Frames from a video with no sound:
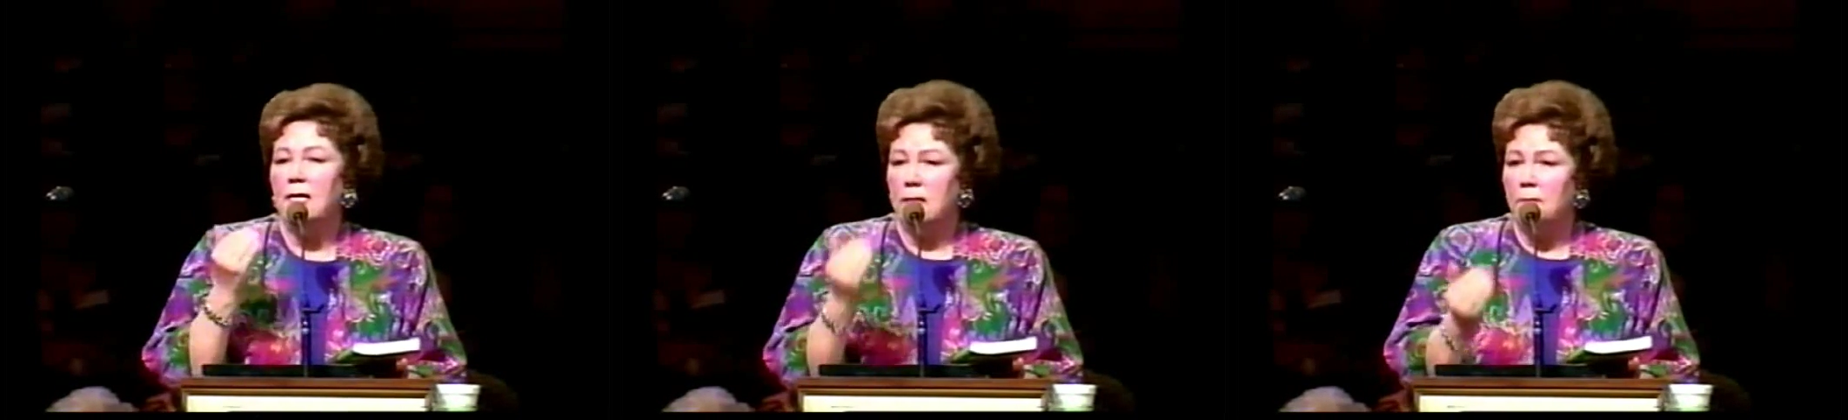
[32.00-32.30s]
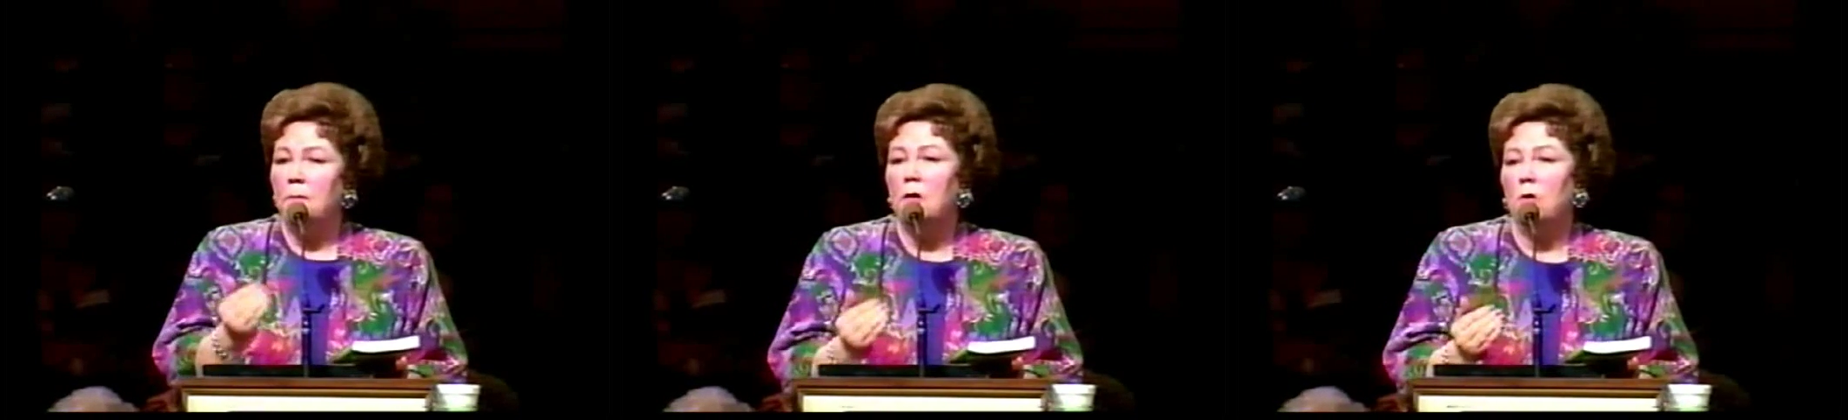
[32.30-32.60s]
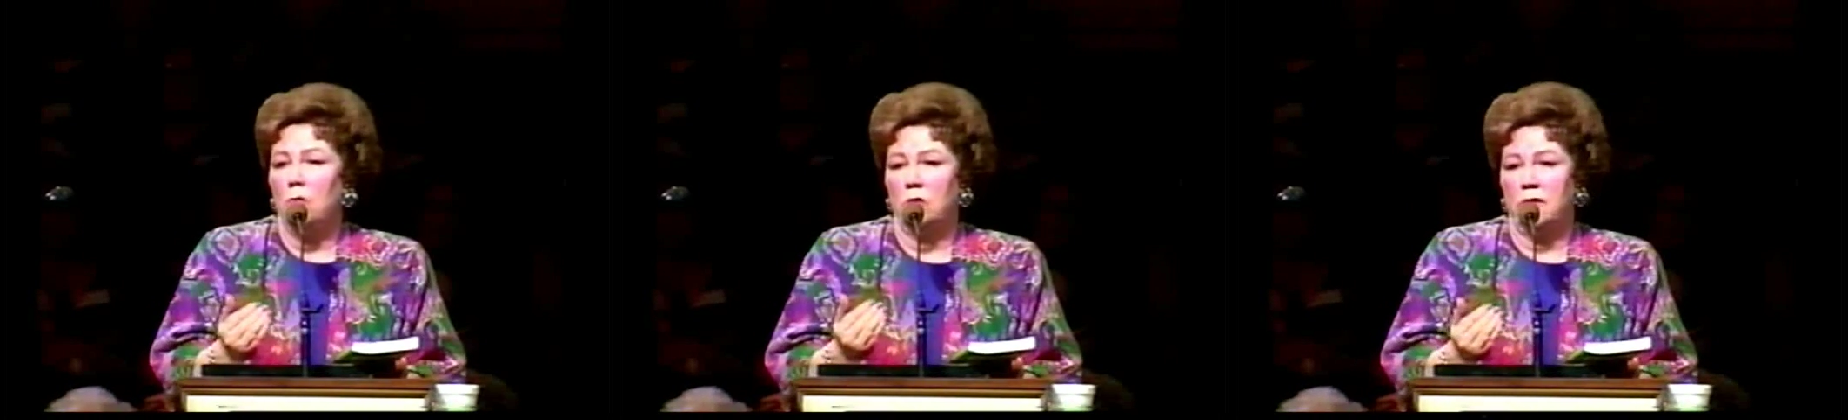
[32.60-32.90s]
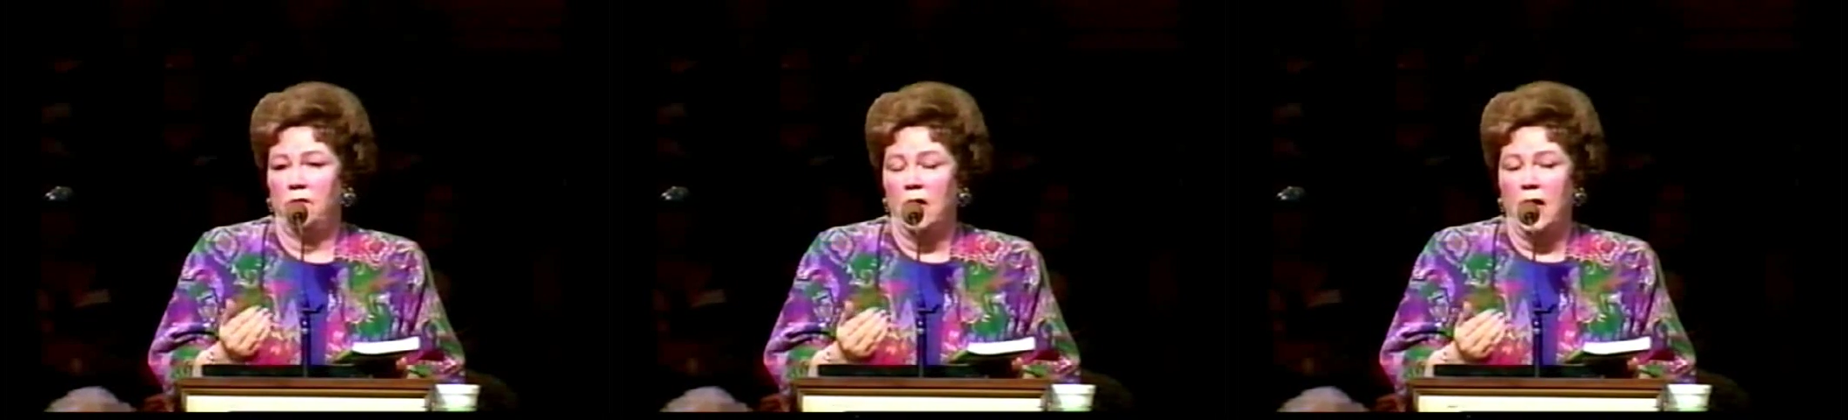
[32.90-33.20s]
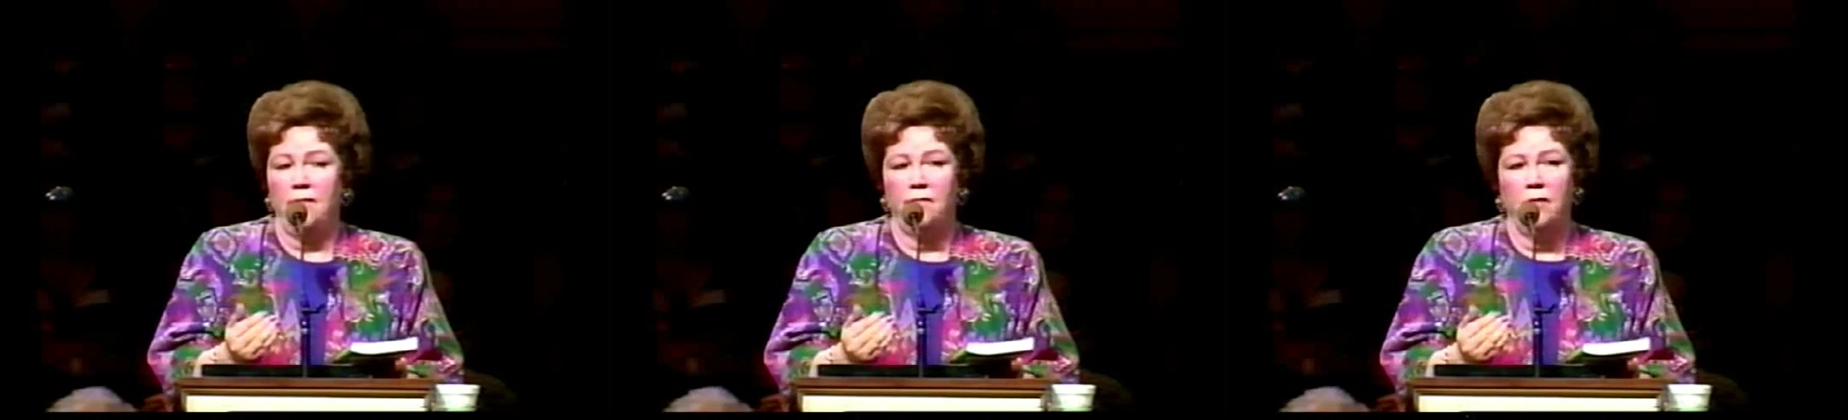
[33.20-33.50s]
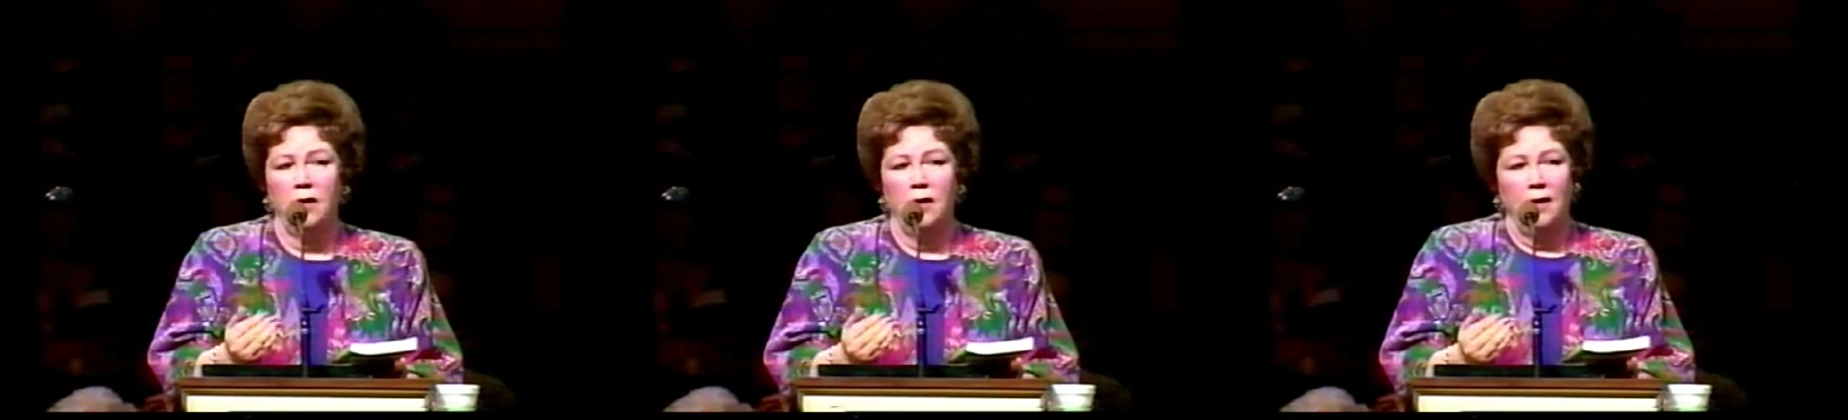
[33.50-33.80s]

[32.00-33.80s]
in the mud holes of life,